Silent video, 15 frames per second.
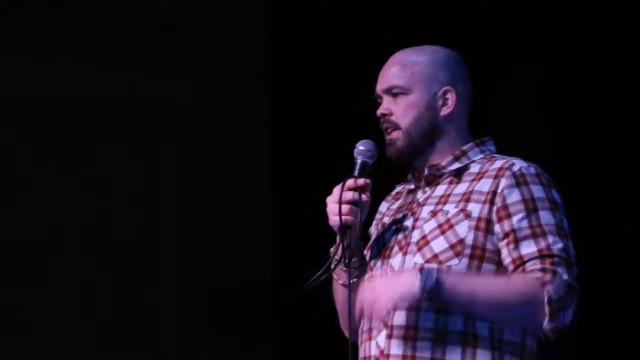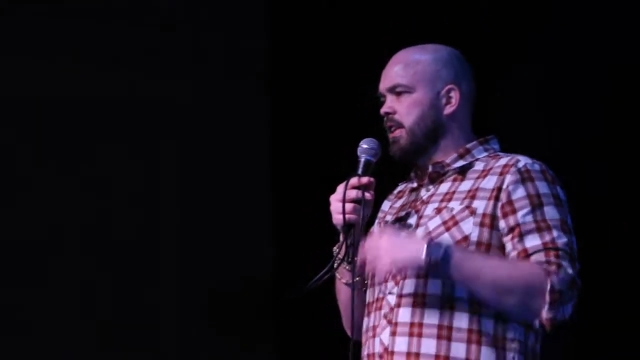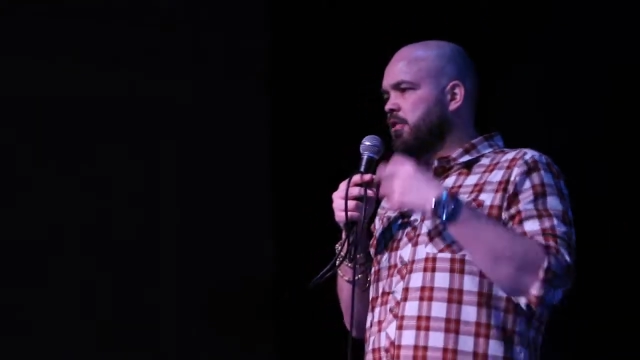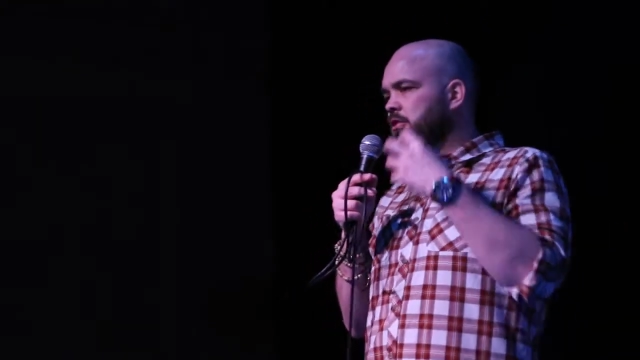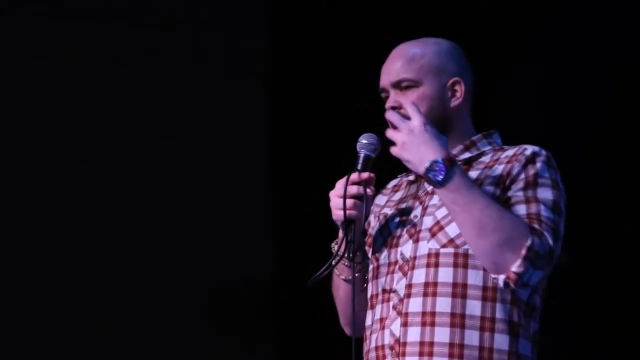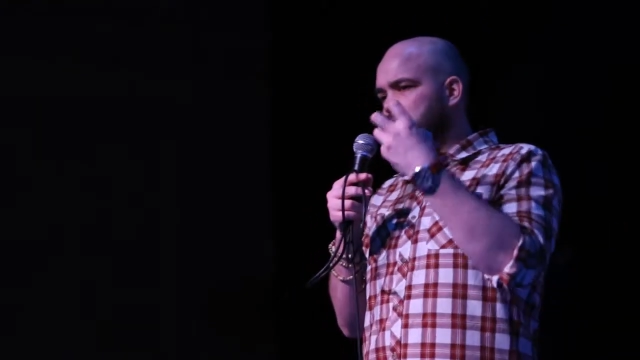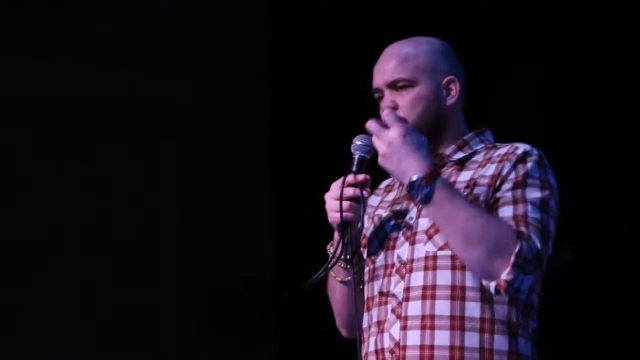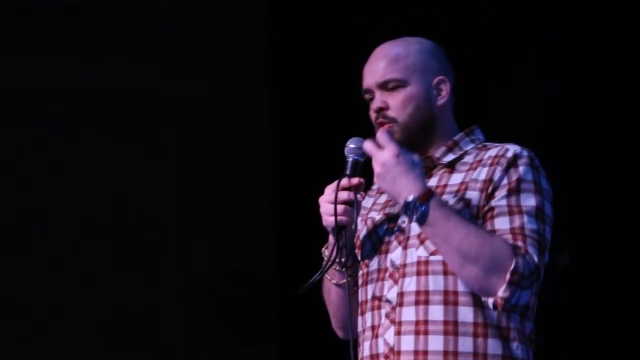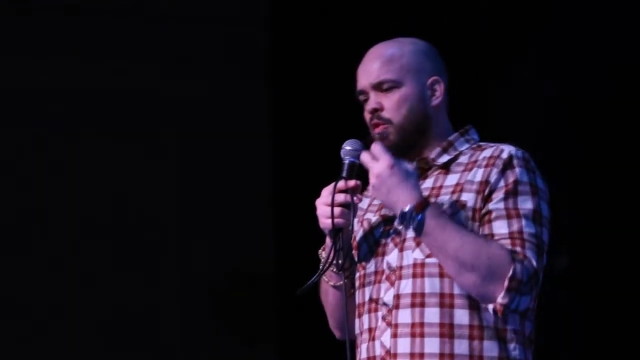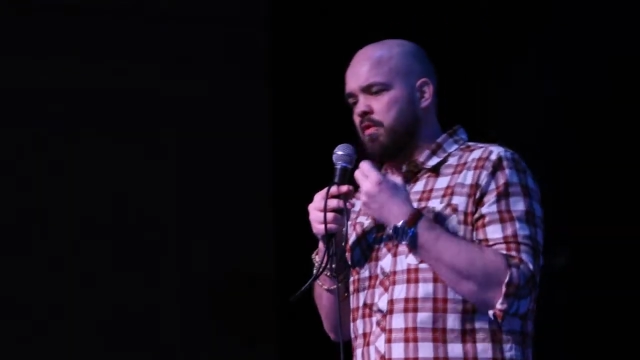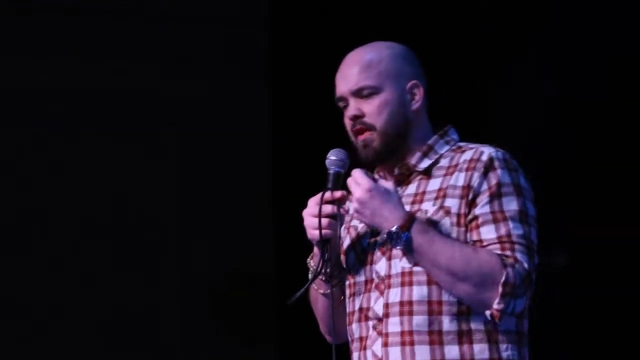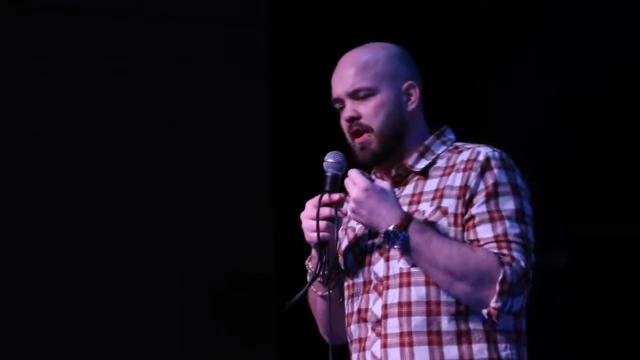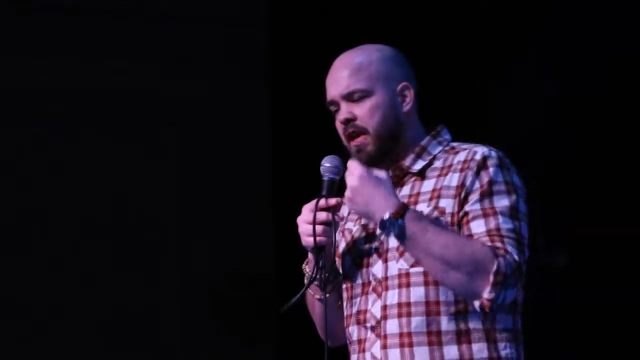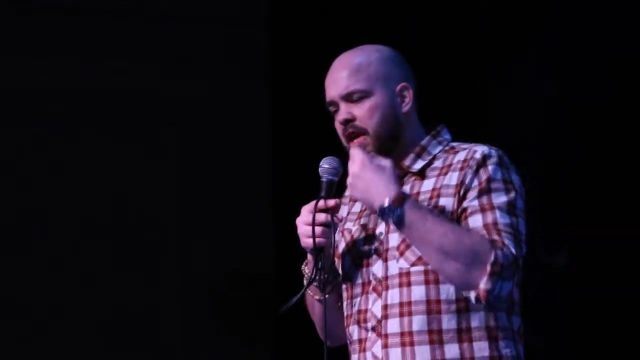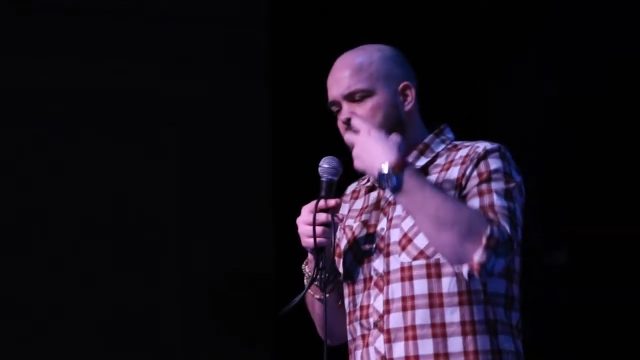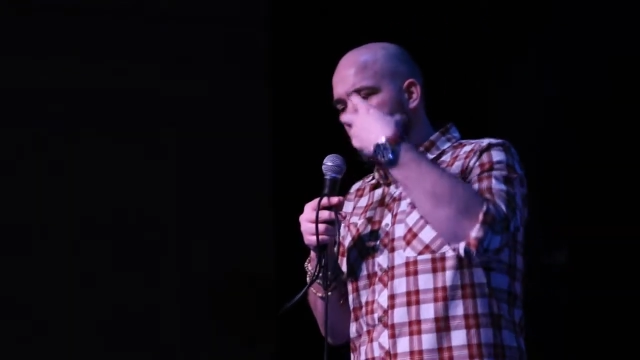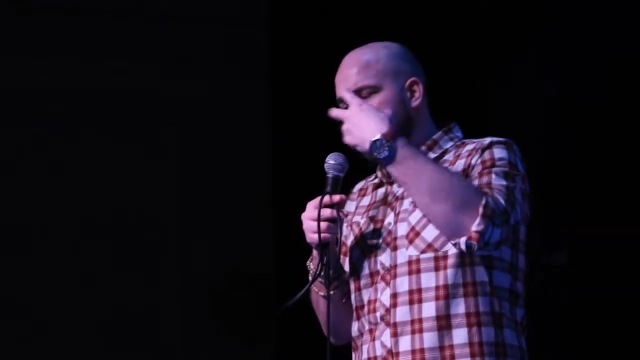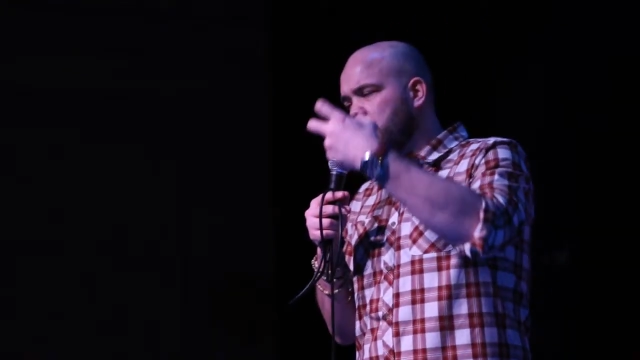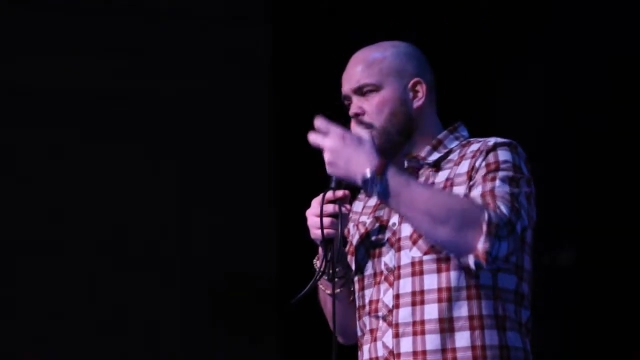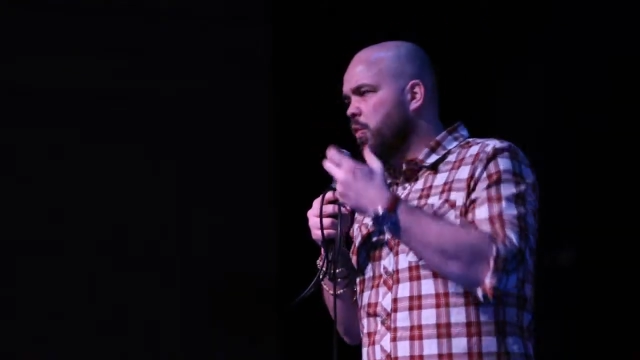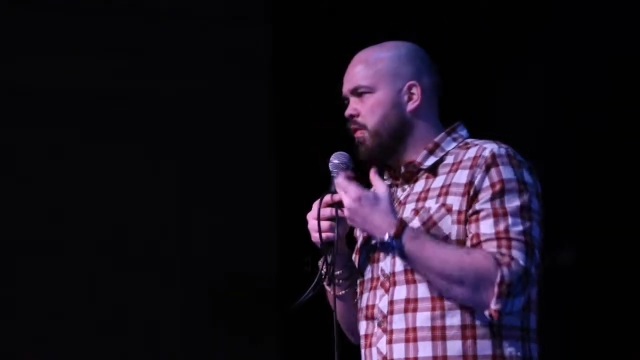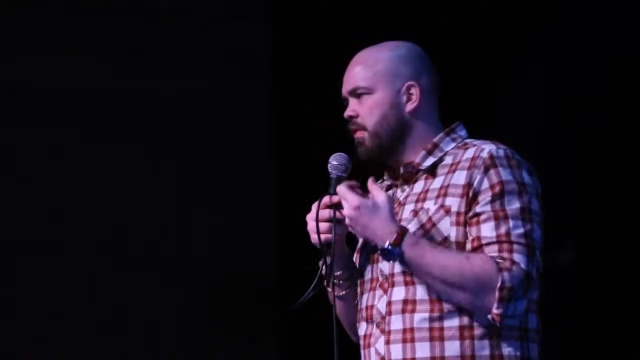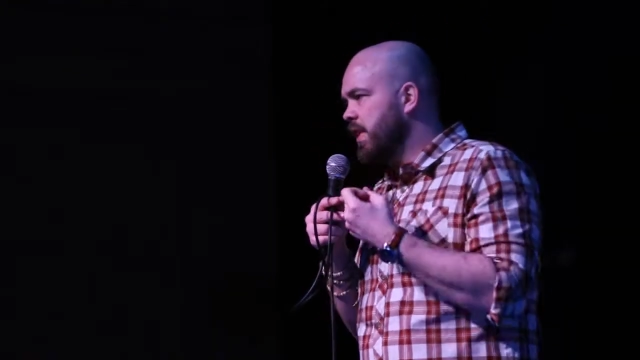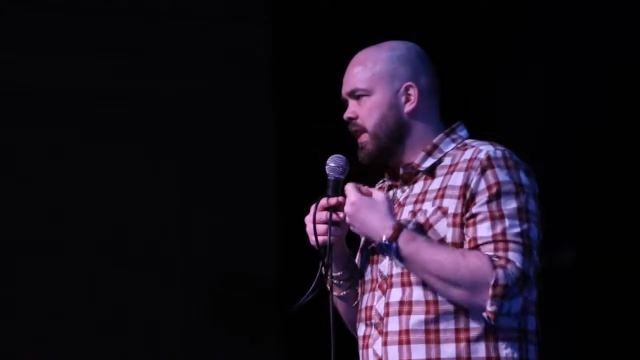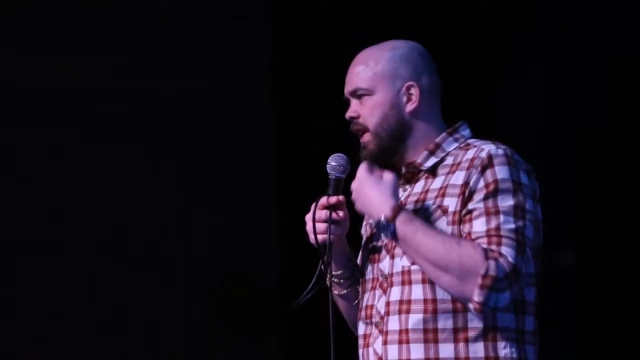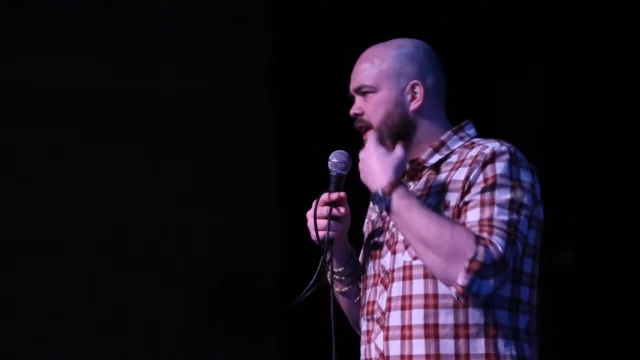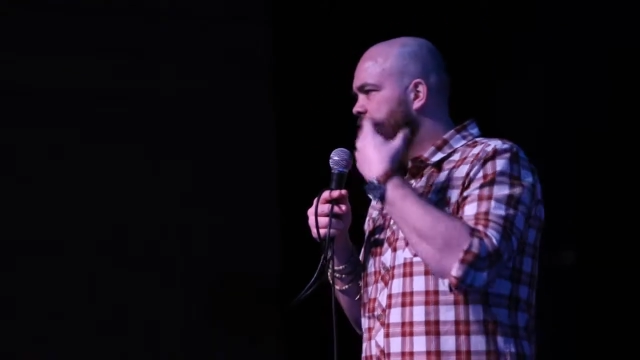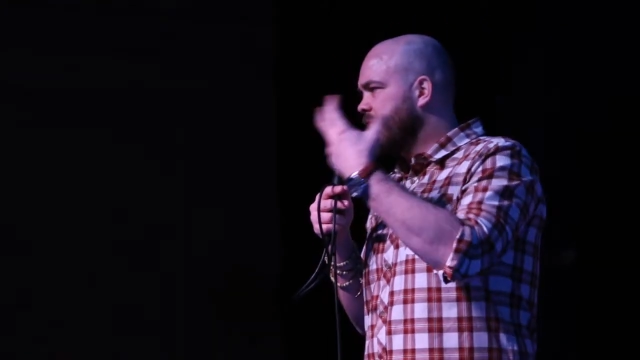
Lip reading: are tread over and over,